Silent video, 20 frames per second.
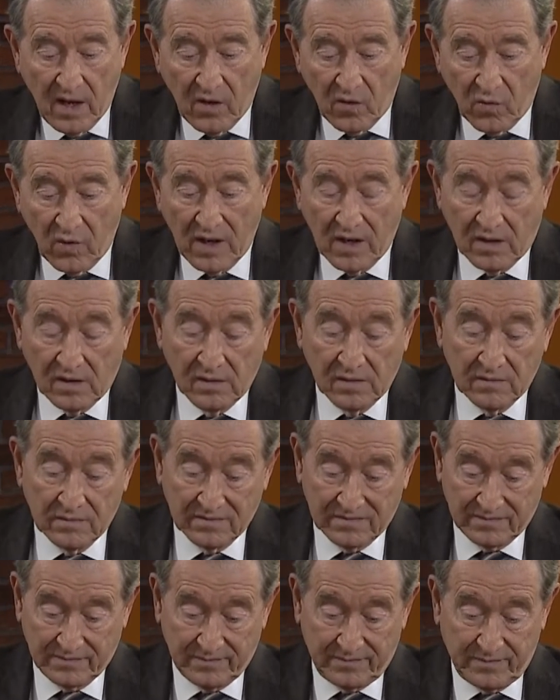Well,
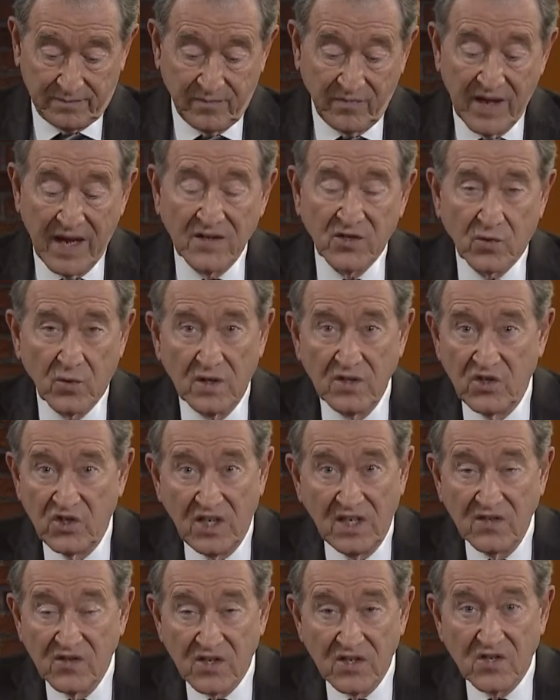that's what
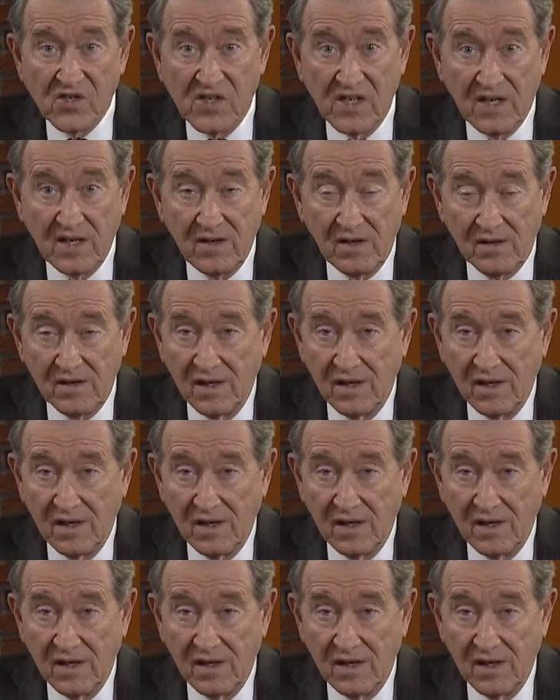Jesus said